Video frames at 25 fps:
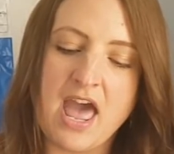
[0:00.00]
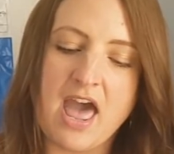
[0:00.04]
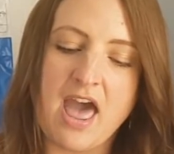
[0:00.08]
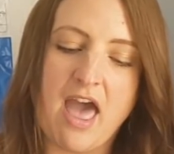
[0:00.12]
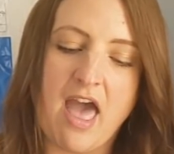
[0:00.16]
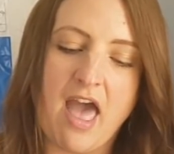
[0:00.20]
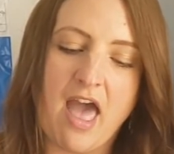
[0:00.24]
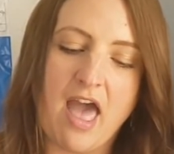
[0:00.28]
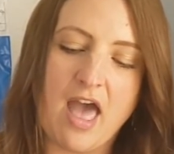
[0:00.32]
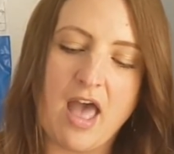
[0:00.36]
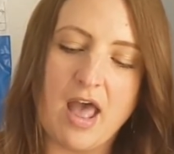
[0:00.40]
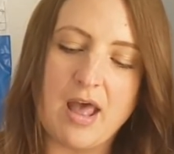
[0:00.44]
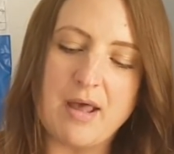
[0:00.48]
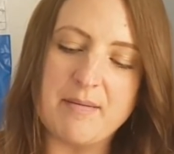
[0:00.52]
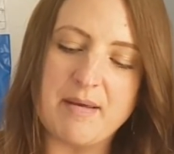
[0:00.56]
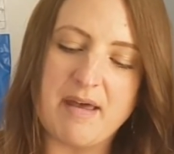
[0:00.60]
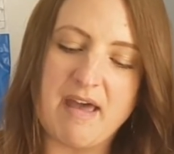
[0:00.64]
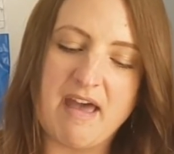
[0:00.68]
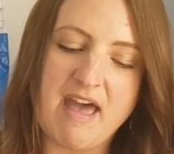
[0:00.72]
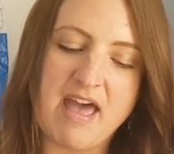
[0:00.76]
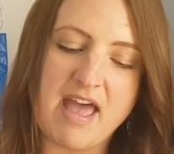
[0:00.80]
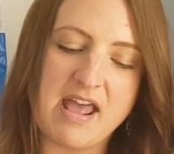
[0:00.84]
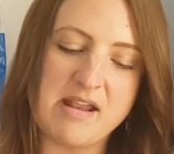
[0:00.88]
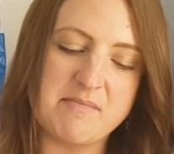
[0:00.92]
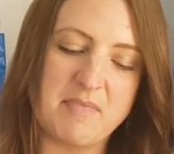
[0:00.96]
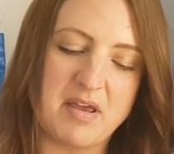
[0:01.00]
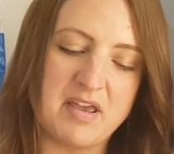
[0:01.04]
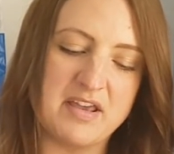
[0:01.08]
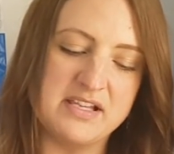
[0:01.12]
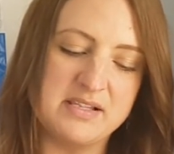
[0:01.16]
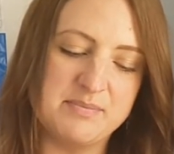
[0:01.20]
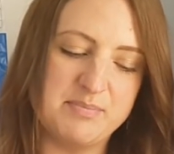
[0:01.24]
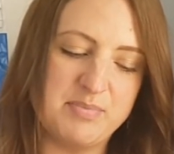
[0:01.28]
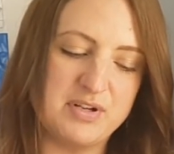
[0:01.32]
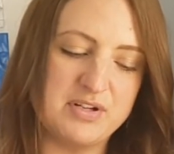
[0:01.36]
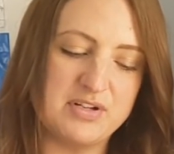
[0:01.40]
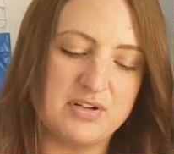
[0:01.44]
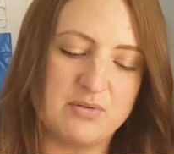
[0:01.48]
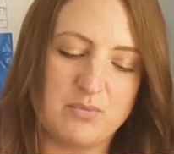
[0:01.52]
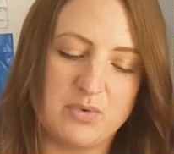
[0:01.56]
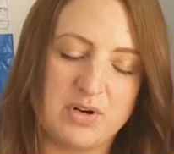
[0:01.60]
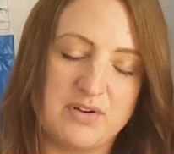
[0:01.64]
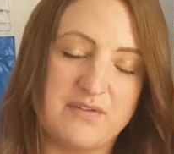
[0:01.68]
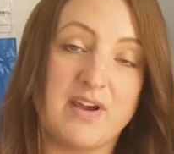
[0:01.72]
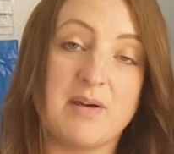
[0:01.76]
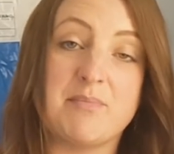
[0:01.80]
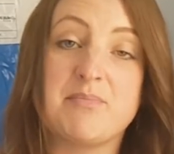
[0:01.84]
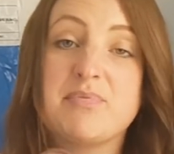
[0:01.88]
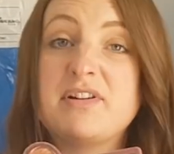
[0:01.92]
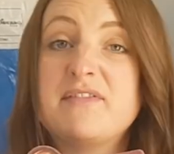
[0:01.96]
And my husband on one
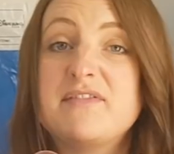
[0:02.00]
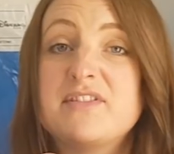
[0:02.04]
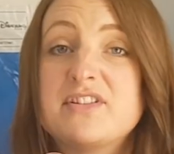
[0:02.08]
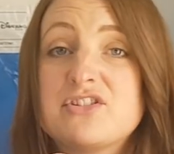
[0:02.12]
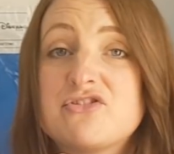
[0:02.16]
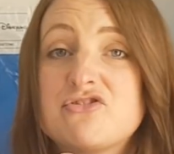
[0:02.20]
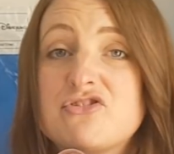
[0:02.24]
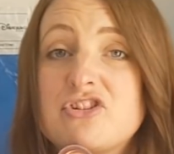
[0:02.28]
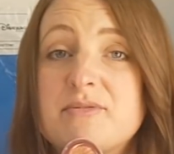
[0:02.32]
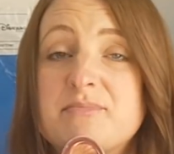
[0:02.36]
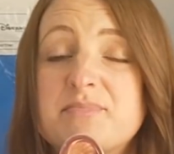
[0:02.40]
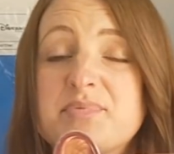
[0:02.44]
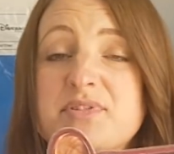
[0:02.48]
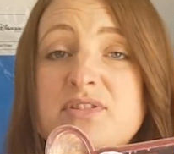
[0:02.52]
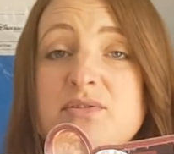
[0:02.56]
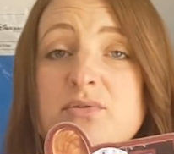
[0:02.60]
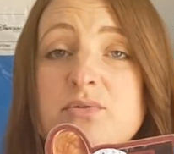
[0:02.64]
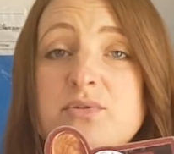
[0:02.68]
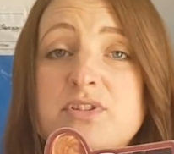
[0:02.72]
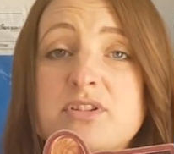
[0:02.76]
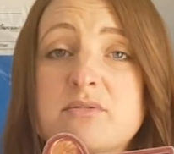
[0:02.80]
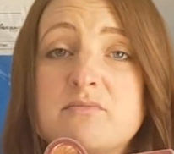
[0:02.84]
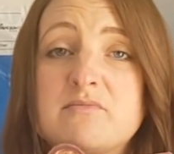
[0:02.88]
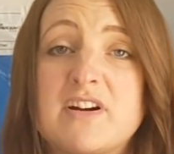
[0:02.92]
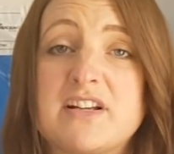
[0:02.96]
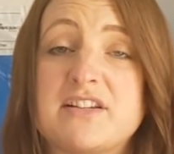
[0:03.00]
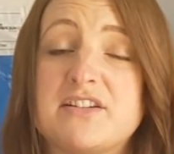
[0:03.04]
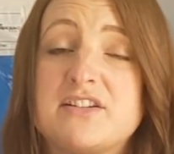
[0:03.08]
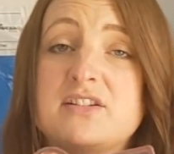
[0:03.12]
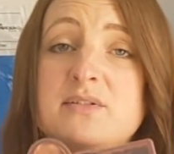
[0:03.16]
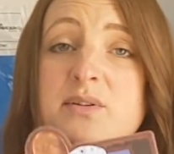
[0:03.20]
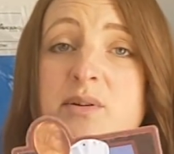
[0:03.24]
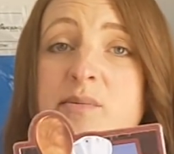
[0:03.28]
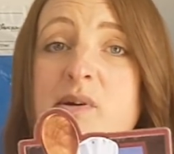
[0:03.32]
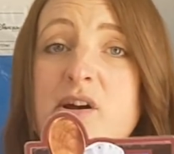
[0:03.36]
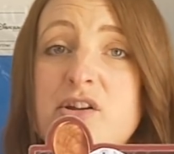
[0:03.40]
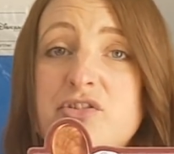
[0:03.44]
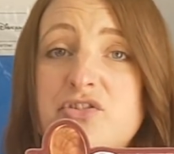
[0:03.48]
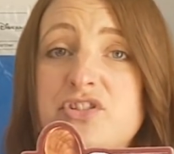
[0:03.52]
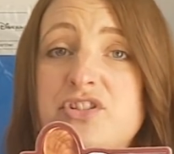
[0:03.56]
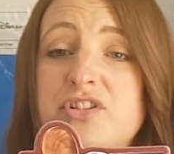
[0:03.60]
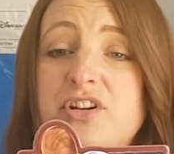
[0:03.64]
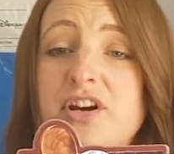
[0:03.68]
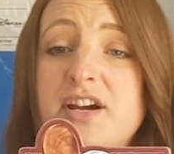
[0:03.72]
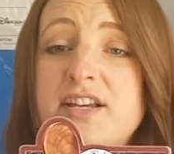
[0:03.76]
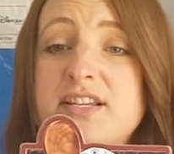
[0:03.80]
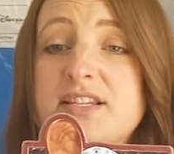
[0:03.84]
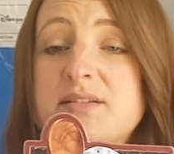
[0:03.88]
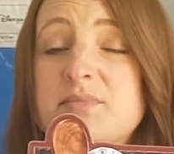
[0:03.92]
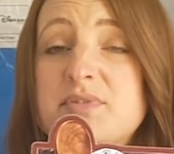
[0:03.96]
of our previous trips saw some Ratatouille
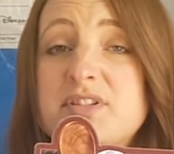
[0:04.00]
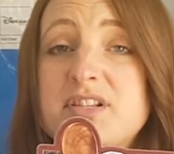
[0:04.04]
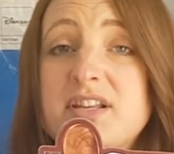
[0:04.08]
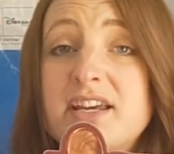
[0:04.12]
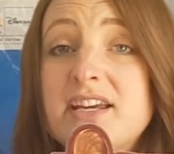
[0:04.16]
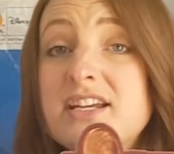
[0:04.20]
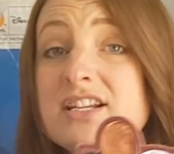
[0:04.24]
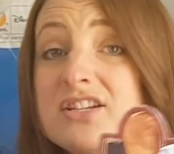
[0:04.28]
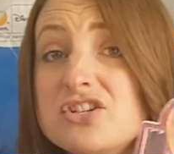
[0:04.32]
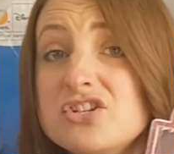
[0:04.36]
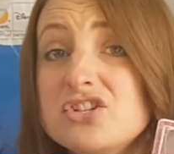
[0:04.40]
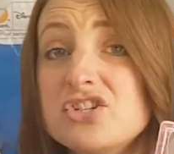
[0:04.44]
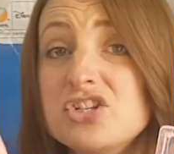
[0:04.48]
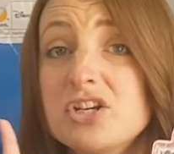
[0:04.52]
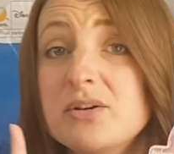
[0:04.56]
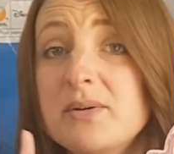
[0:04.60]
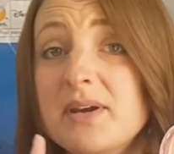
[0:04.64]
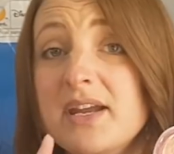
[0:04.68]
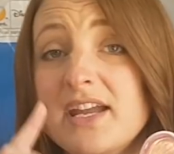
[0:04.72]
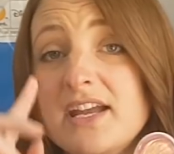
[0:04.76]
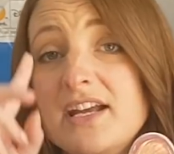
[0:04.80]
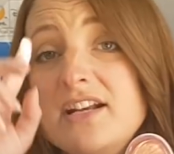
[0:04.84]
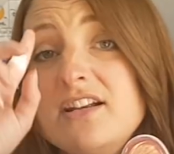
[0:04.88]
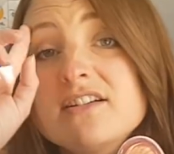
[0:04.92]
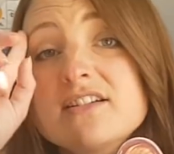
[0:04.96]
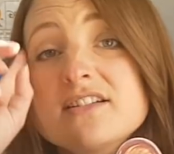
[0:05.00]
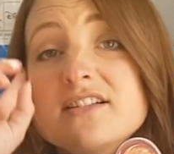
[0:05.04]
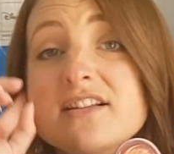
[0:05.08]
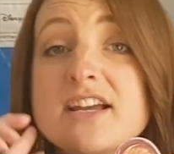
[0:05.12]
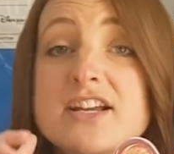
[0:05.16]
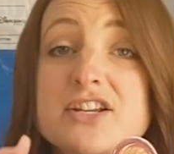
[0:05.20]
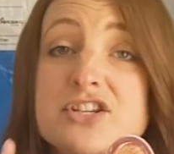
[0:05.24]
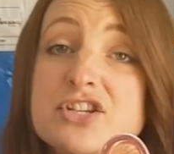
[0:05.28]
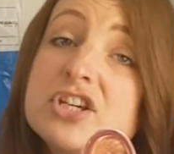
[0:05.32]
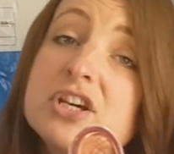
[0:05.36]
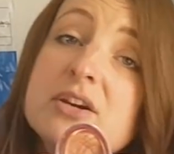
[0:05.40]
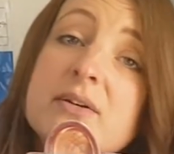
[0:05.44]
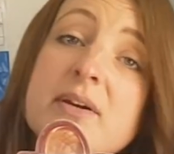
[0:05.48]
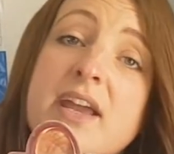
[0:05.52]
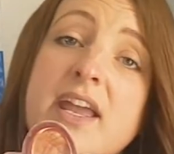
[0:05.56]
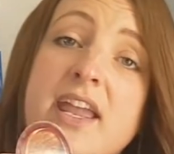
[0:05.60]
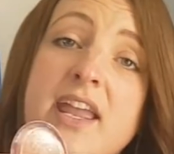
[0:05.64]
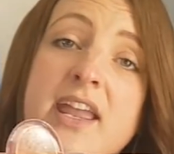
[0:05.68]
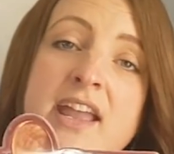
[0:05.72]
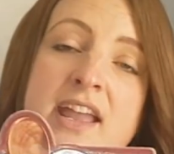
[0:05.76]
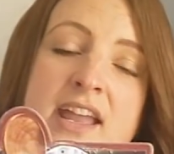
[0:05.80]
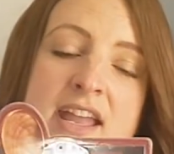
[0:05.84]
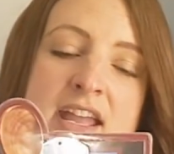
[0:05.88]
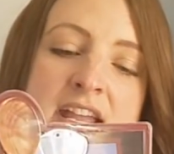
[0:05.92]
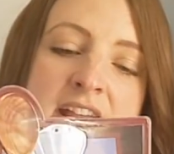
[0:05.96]
merchandise and was like, it's Chewy, it looks like
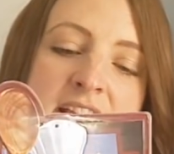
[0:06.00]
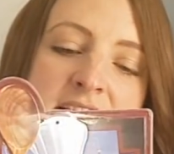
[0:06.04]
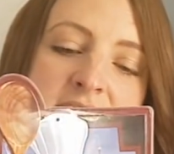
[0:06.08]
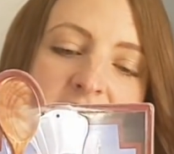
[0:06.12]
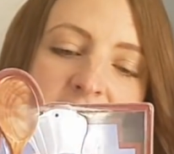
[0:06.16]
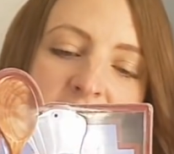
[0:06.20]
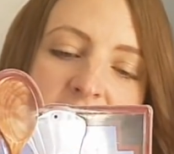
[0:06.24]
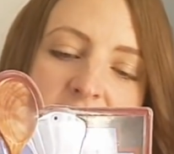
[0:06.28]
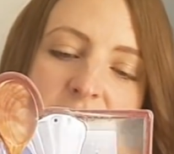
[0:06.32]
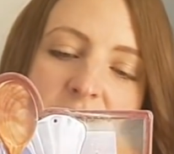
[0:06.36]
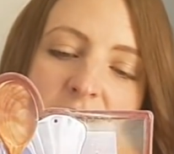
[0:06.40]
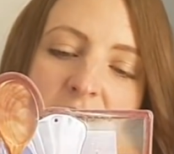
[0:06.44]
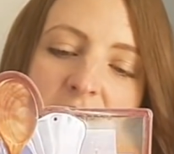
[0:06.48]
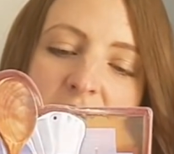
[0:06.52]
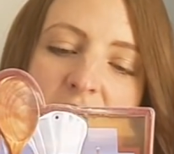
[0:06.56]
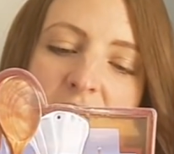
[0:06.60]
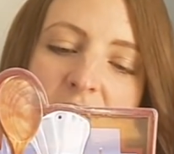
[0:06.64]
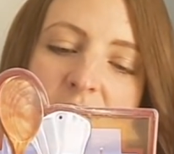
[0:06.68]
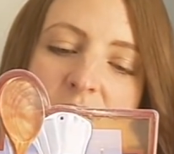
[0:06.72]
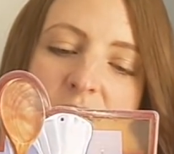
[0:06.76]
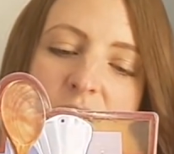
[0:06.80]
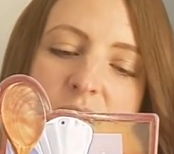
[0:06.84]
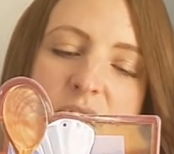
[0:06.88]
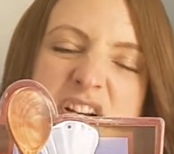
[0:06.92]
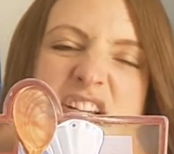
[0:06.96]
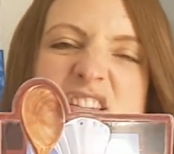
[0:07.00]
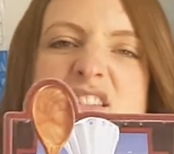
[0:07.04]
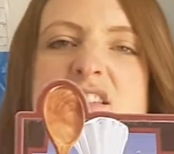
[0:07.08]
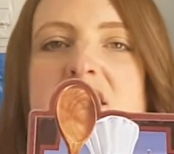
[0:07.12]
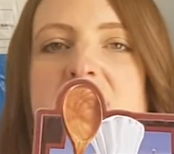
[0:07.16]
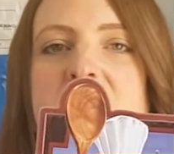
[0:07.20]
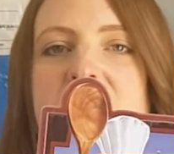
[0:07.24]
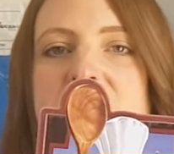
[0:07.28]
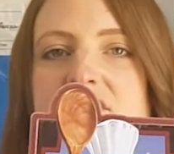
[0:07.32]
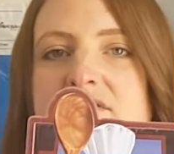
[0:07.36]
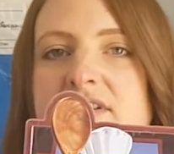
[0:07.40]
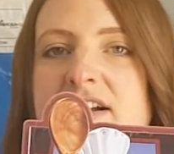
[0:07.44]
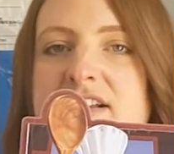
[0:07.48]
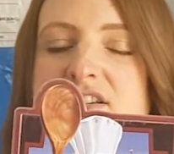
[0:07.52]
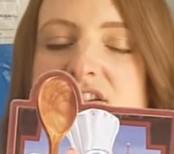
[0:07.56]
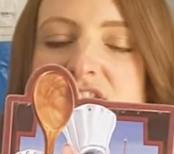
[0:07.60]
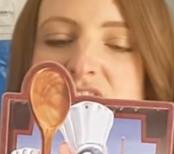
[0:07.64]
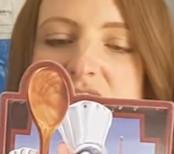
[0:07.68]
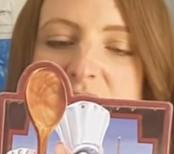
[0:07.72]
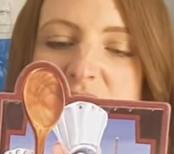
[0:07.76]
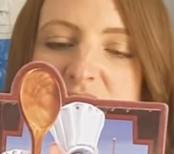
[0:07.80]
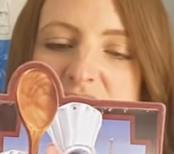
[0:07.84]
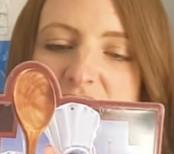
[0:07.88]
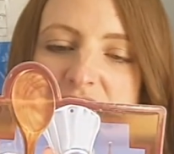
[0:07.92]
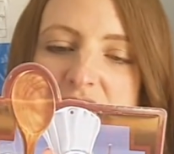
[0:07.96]
Chewy. So we're a sucker for
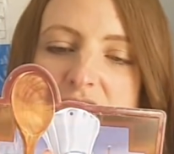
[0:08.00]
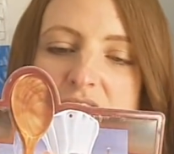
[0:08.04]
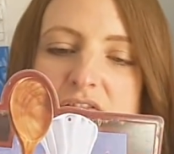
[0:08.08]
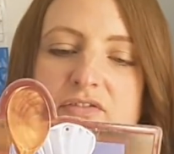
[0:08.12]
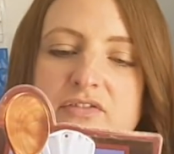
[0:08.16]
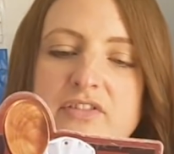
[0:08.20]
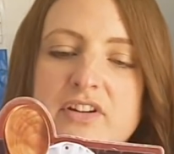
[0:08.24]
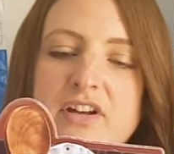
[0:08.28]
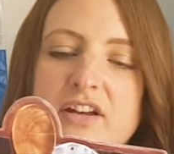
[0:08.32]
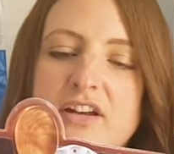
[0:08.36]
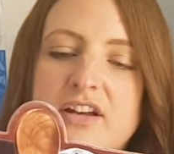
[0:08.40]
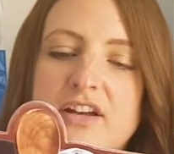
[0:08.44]
Ratatouille stuff.